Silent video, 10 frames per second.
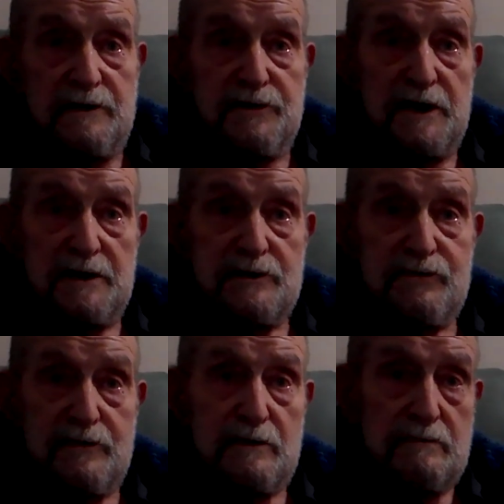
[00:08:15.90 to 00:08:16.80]
things
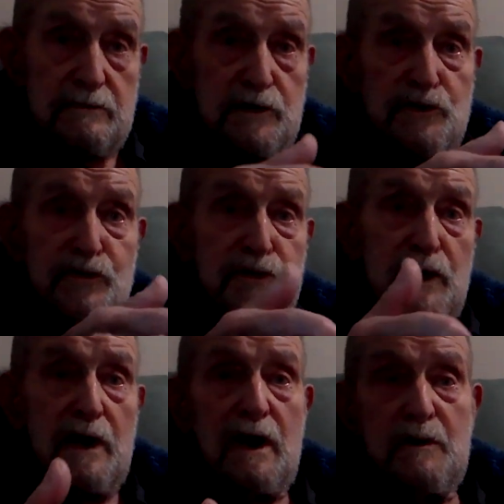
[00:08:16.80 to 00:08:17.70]
for use of the
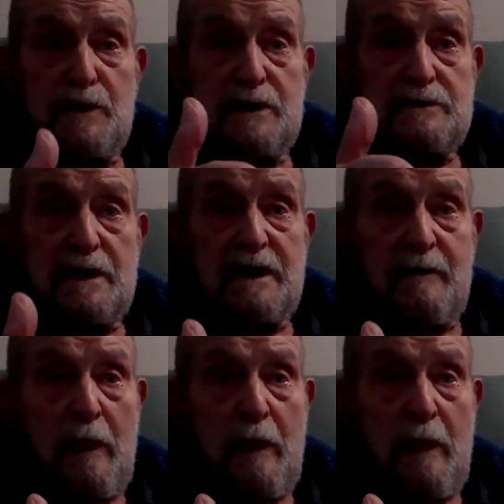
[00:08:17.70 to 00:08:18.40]
army and that.